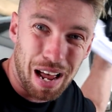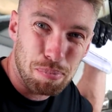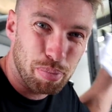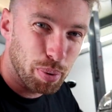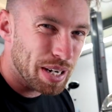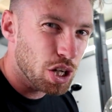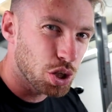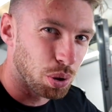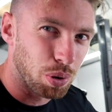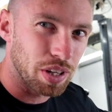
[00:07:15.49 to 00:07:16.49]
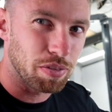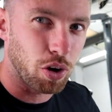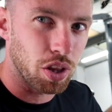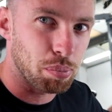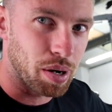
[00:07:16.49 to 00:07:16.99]
I'm pretty sure they've
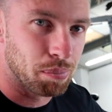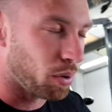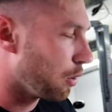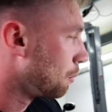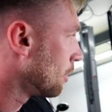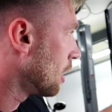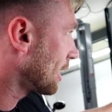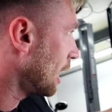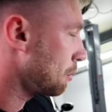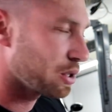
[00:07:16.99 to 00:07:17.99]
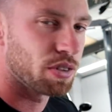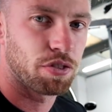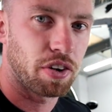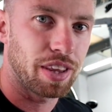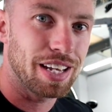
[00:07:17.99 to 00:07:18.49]
got the Brembo calipers in
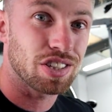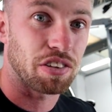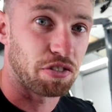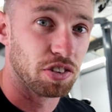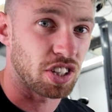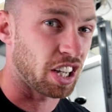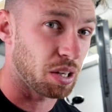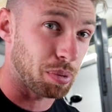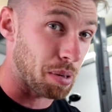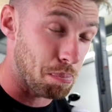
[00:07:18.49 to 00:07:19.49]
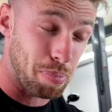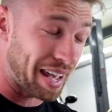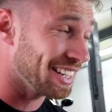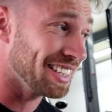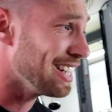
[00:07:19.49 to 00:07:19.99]
front of these, so the fronts are going to be
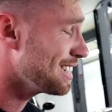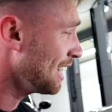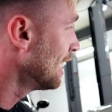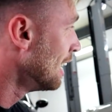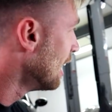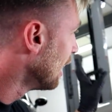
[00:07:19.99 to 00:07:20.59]
piss easy.